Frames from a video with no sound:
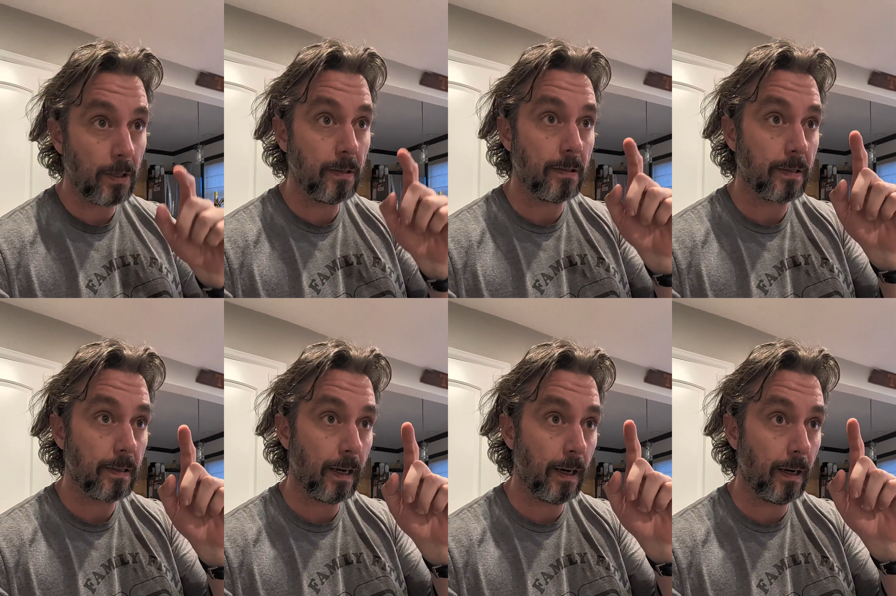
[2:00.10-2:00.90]
as
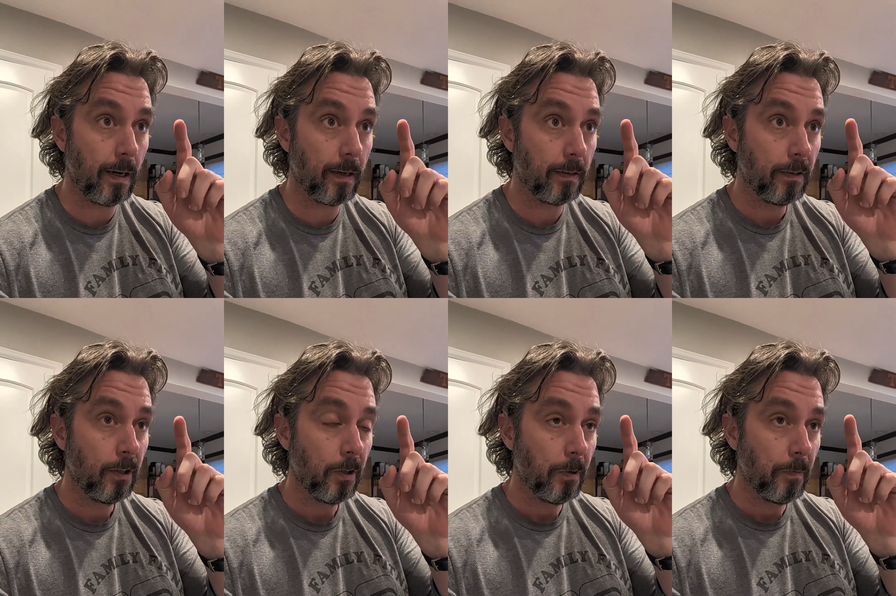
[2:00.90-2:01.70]
so
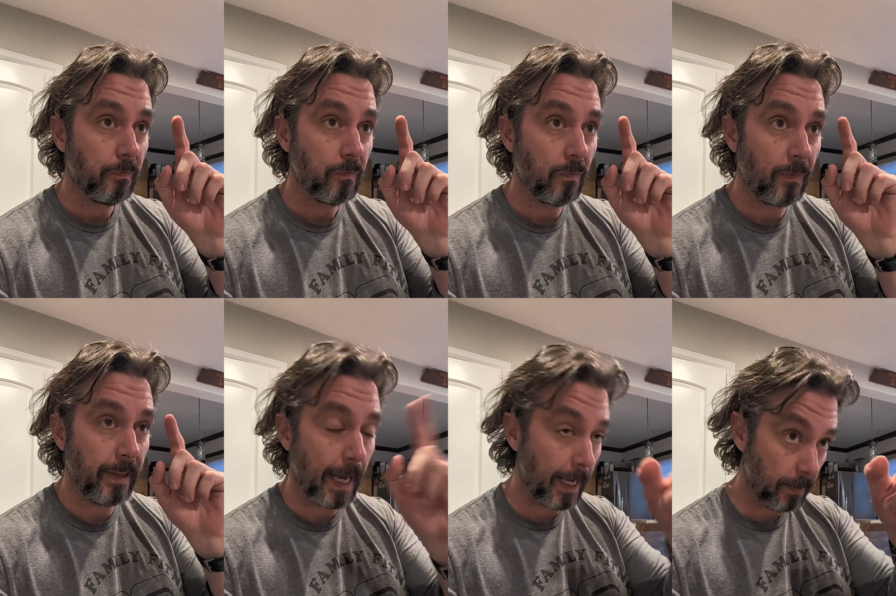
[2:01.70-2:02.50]

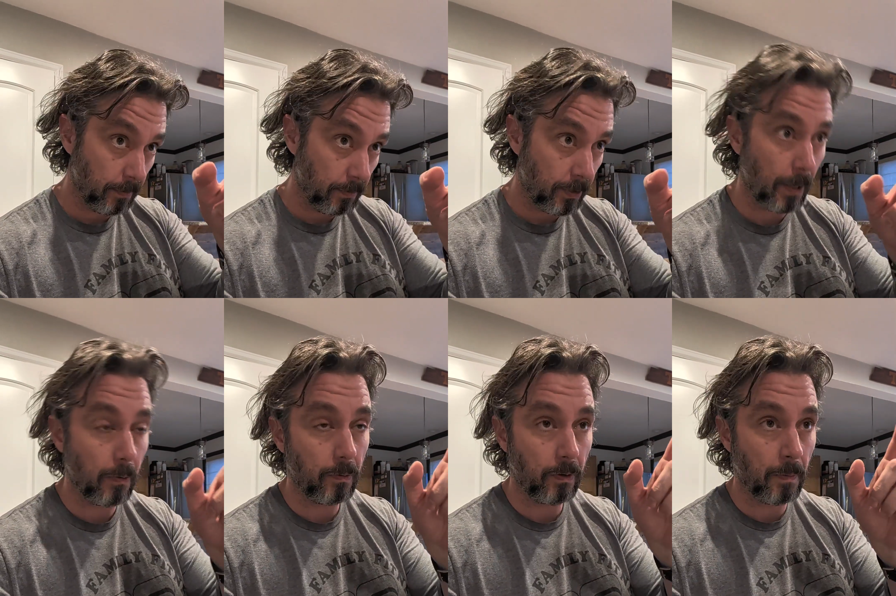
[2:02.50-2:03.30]

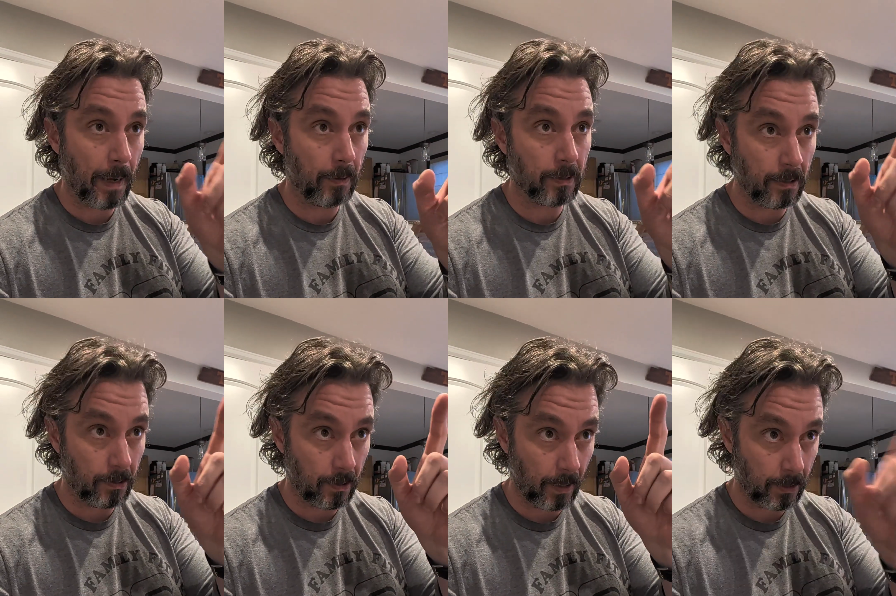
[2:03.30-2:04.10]
the Mountain
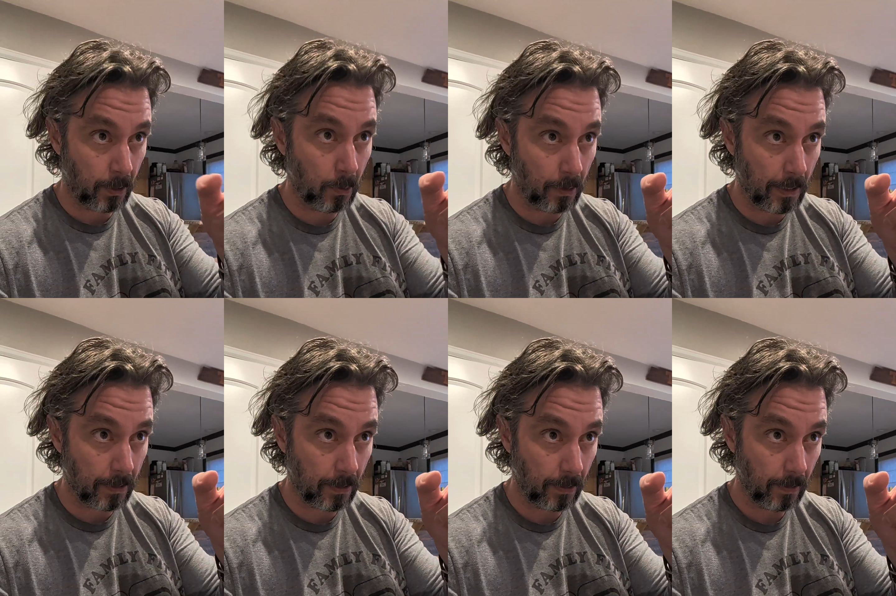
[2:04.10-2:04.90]
is a
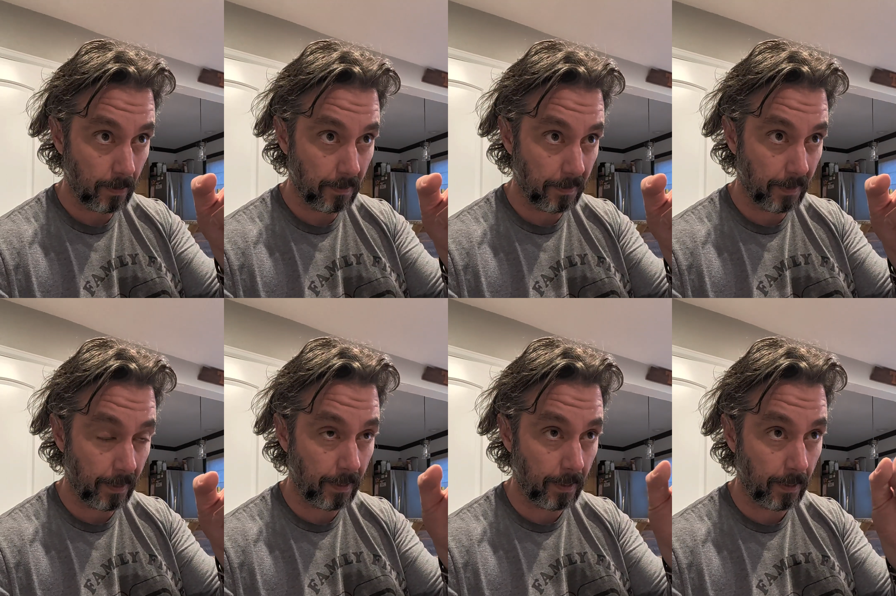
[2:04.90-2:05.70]
2-disc
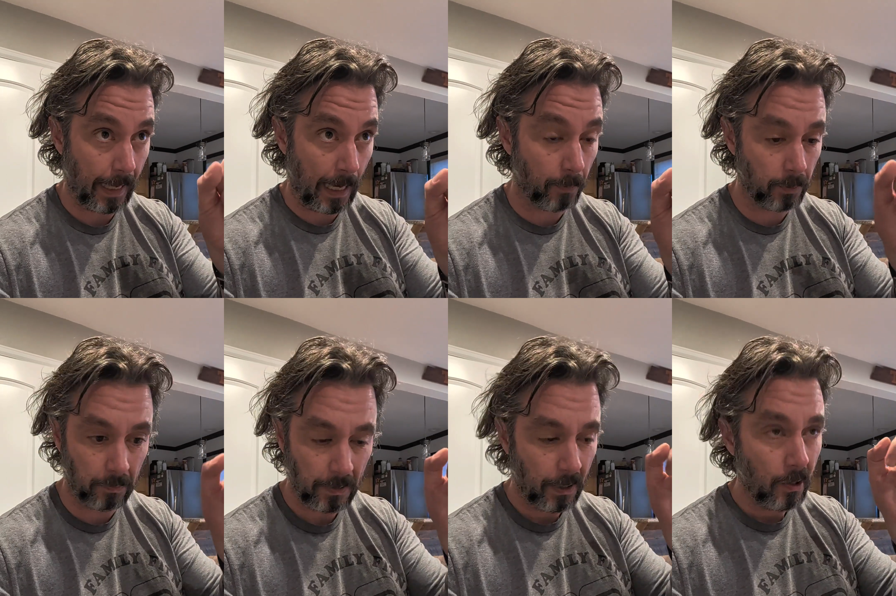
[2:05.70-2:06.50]

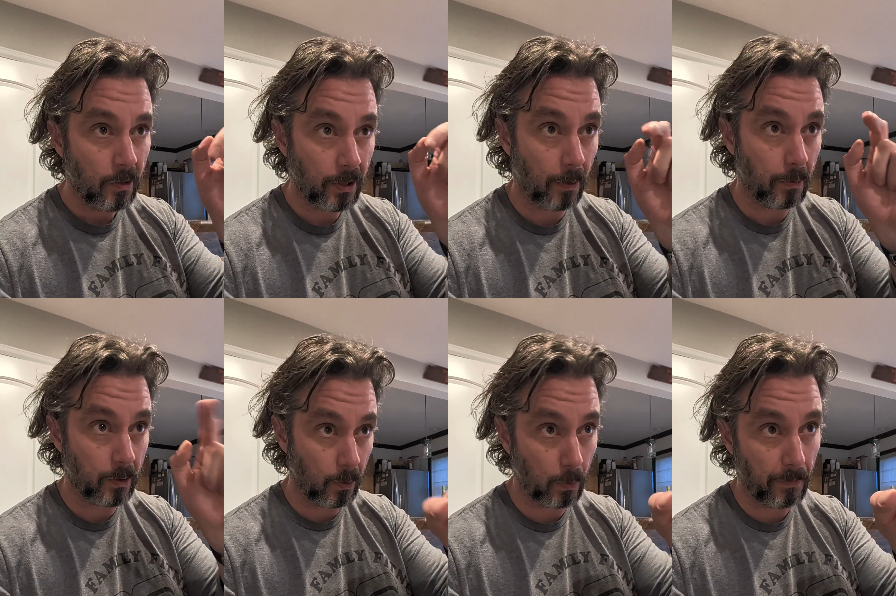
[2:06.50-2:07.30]
album, so as
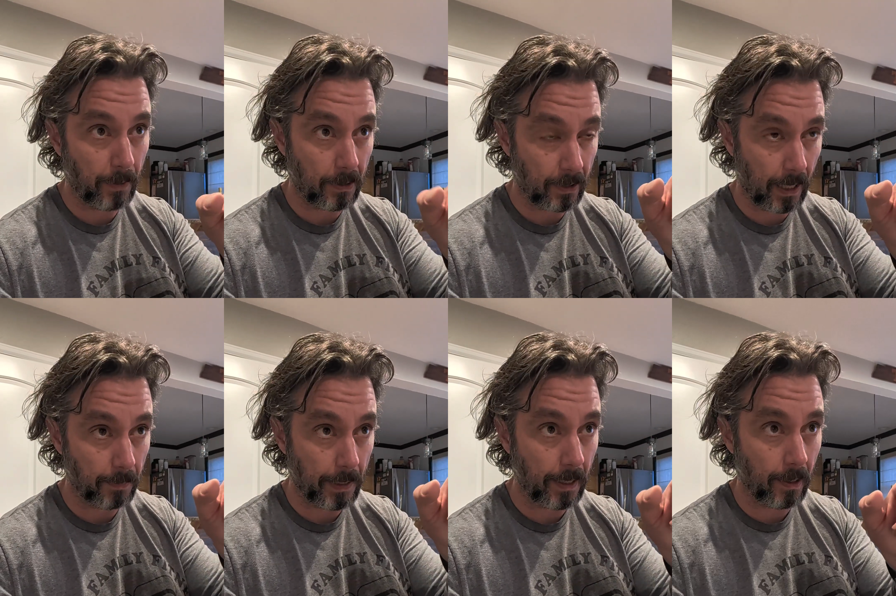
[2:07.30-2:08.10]
soon as we finish side
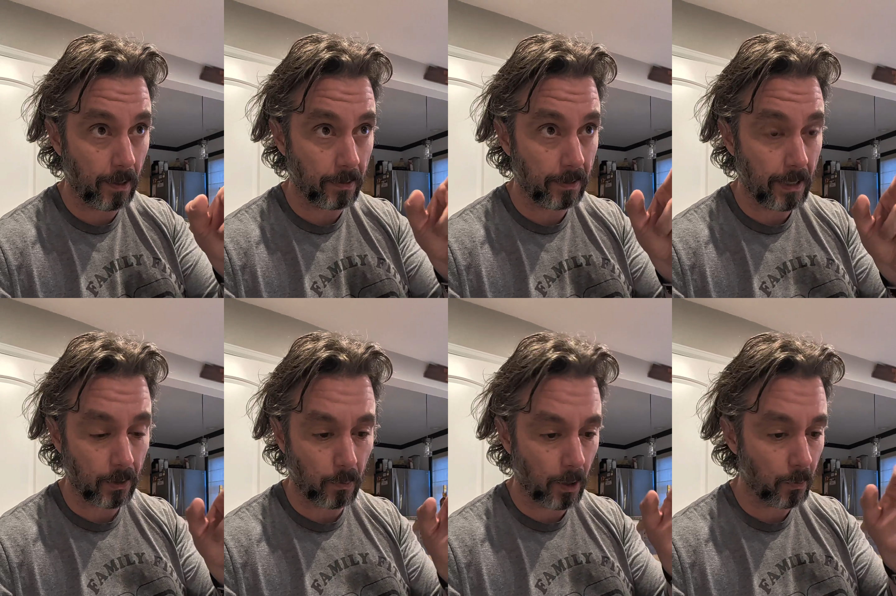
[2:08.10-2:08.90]
B on
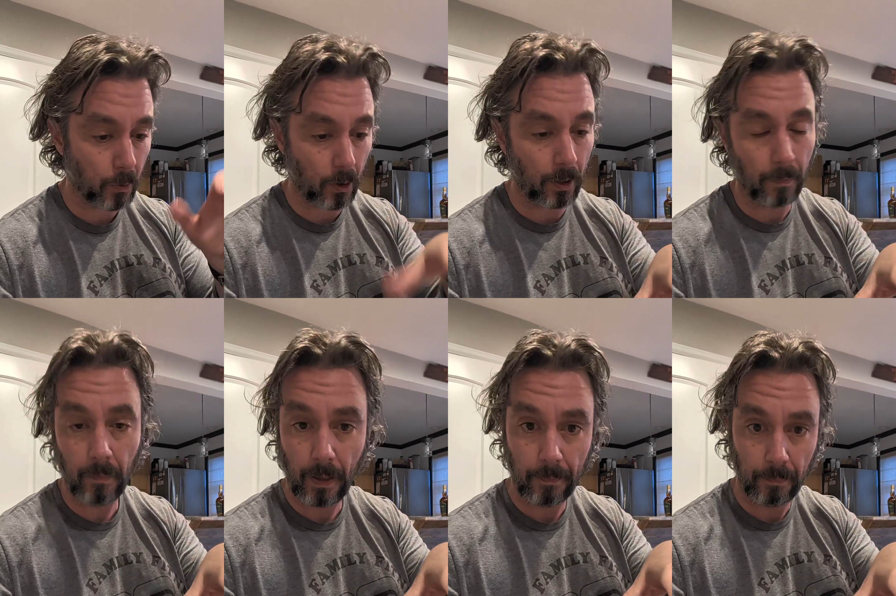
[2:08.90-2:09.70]
disc 1, we're going to
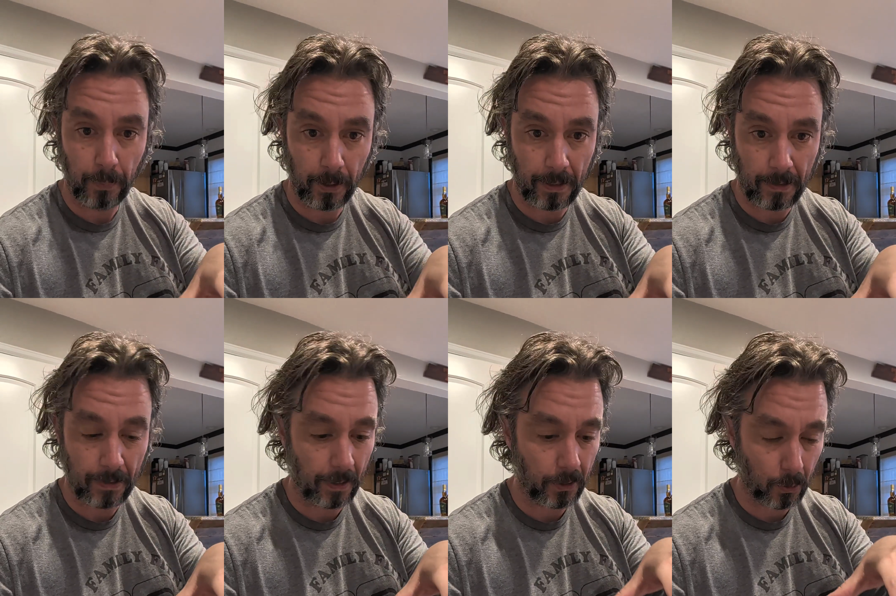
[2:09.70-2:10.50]
put this
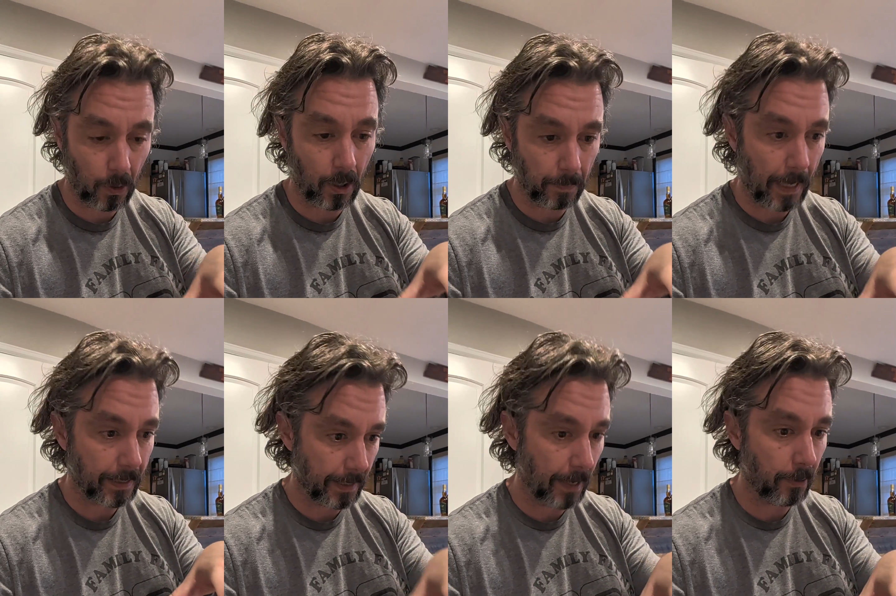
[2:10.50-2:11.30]
Garrard back
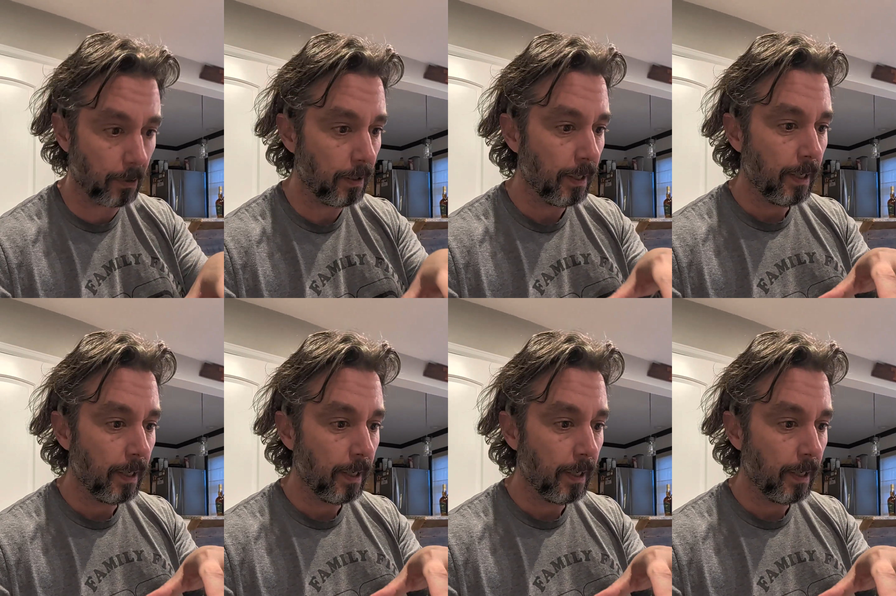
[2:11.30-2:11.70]
together,